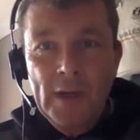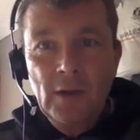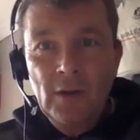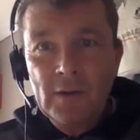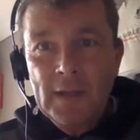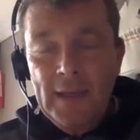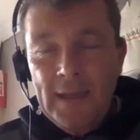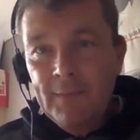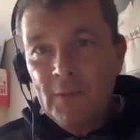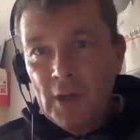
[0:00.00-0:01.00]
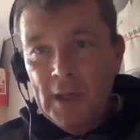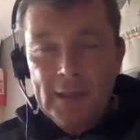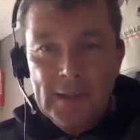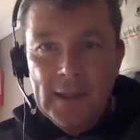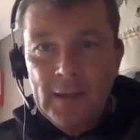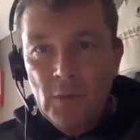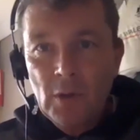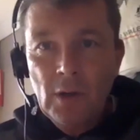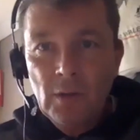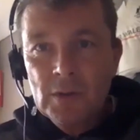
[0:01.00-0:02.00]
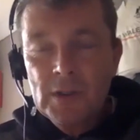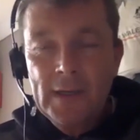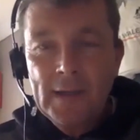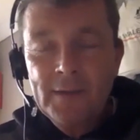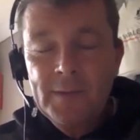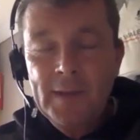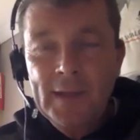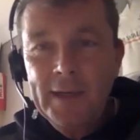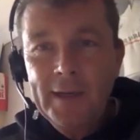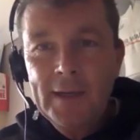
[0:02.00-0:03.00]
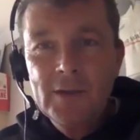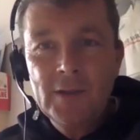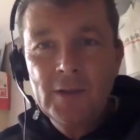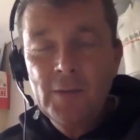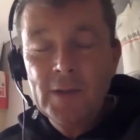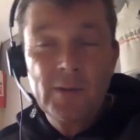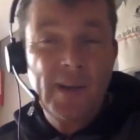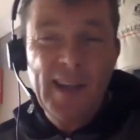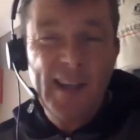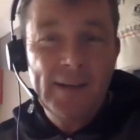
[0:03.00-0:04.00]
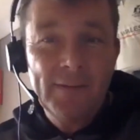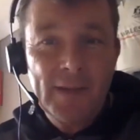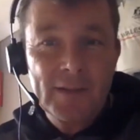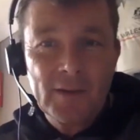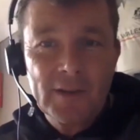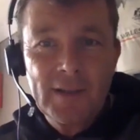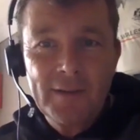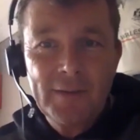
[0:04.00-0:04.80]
on the game, looking at the game more closely. It gives me the inclination to do it. So I love that sort of stuff.